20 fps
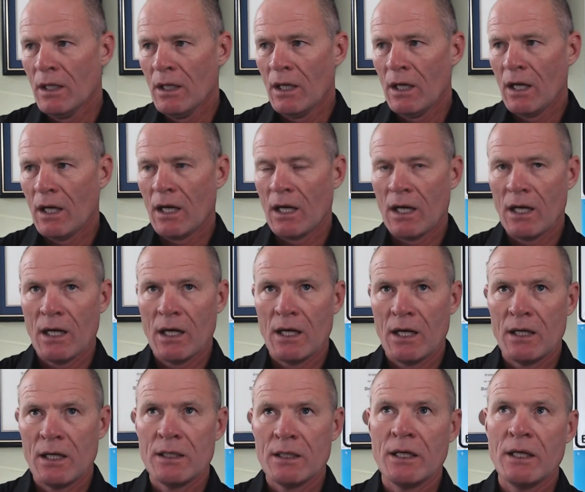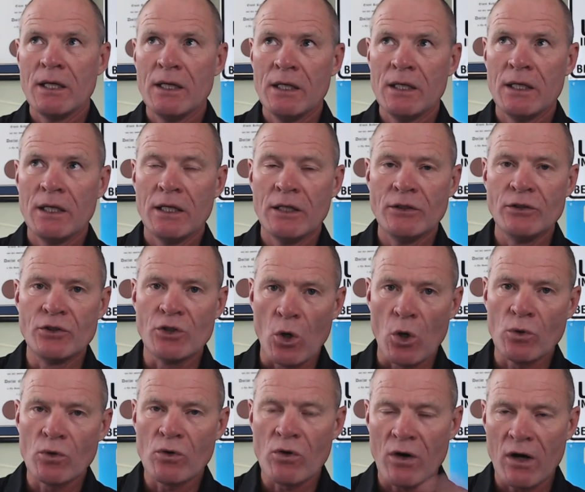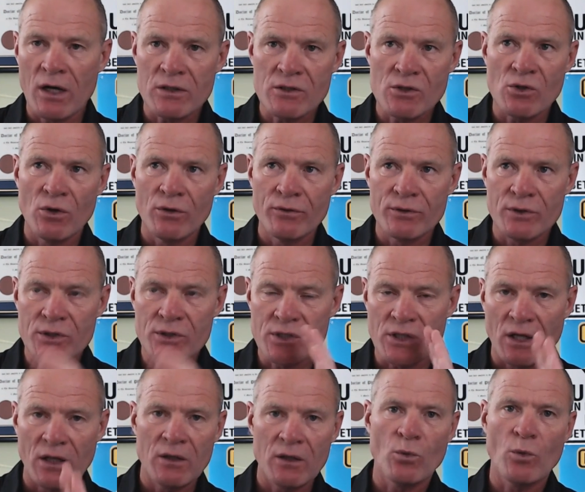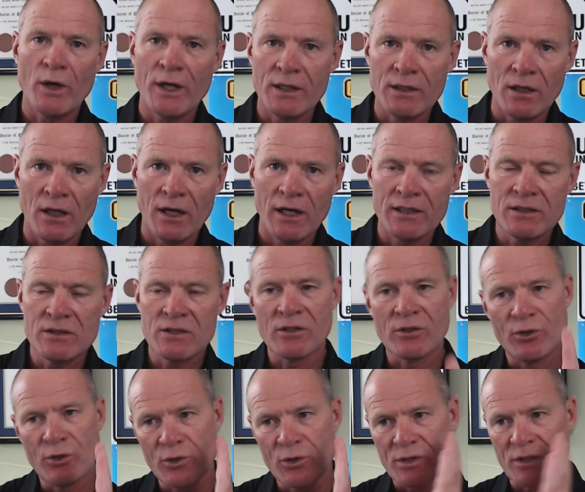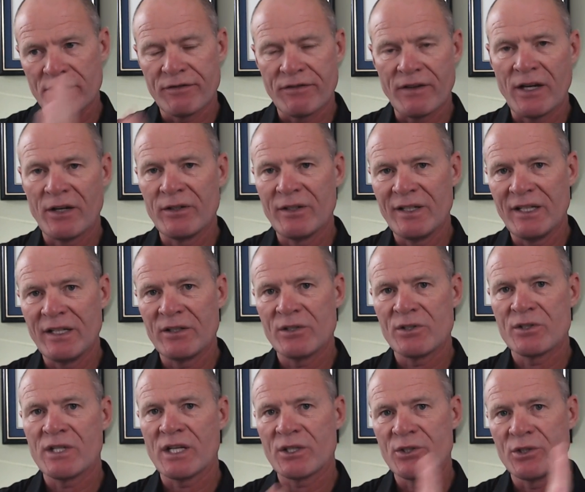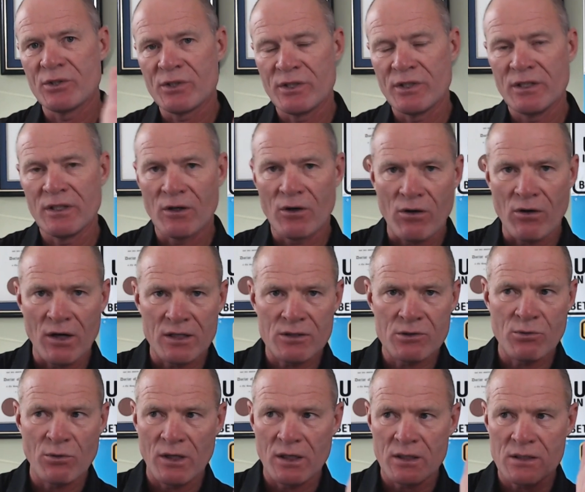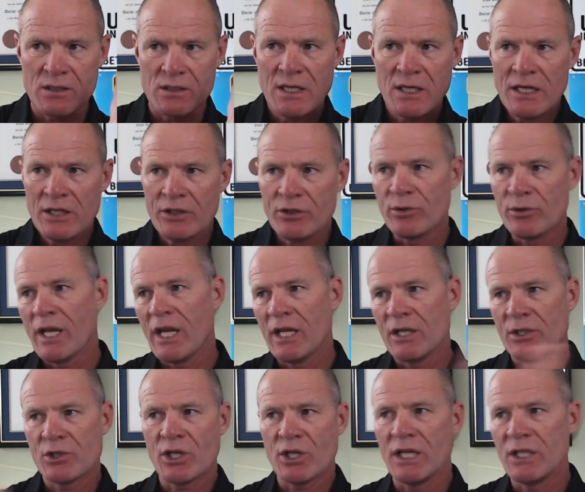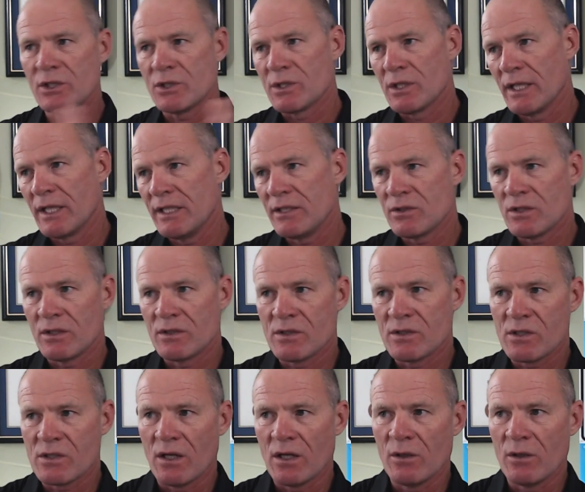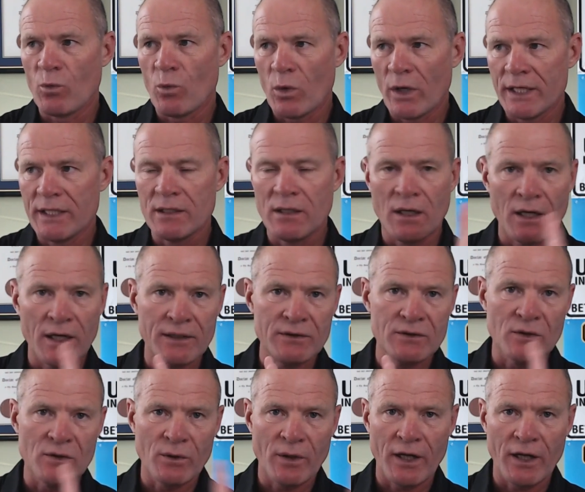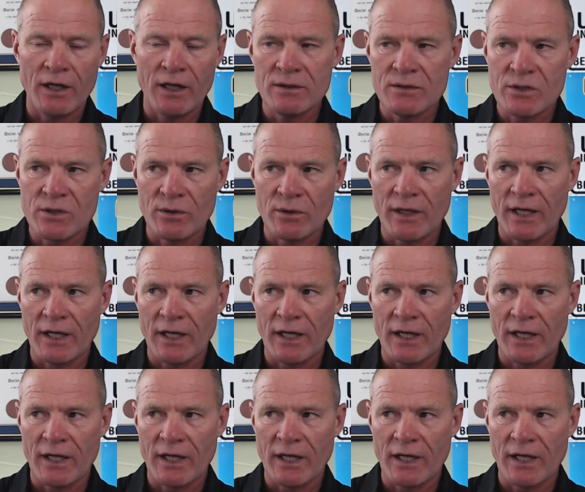Don't cross over solid white lines. They're usually found at intersections and near crosswalks. You can't change lanes on solid white lines, okay? So